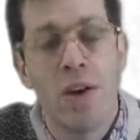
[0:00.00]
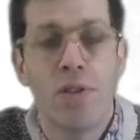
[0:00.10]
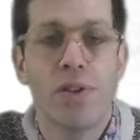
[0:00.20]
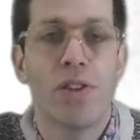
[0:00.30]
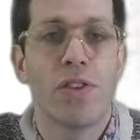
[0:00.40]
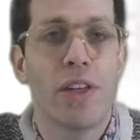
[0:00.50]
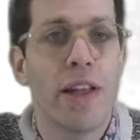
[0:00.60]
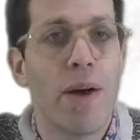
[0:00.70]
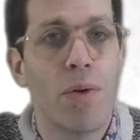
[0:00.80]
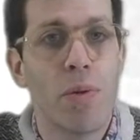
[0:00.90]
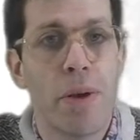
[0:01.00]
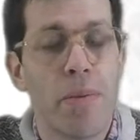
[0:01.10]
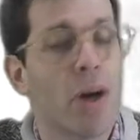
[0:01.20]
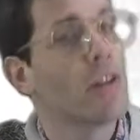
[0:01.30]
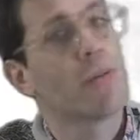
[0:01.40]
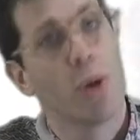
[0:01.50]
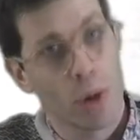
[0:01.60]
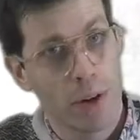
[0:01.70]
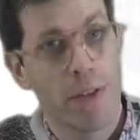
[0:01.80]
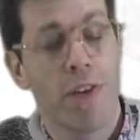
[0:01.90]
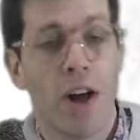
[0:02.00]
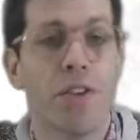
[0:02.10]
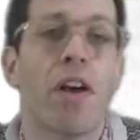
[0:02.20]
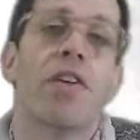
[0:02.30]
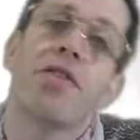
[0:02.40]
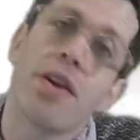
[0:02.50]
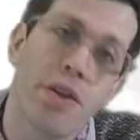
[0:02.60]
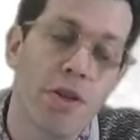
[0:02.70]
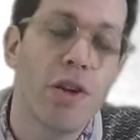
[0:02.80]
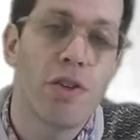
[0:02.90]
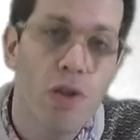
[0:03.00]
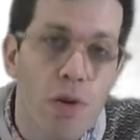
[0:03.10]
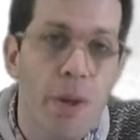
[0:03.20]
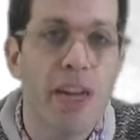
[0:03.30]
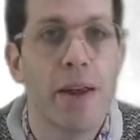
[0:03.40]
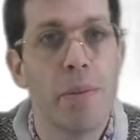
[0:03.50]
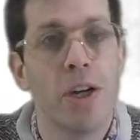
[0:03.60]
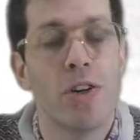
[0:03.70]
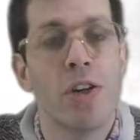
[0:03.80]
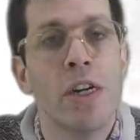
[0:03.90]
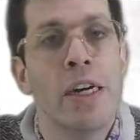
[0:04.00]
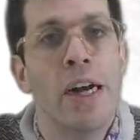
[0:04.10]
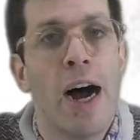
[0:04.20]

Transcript: obviously that would be much smaller in file size than the 32-bit image.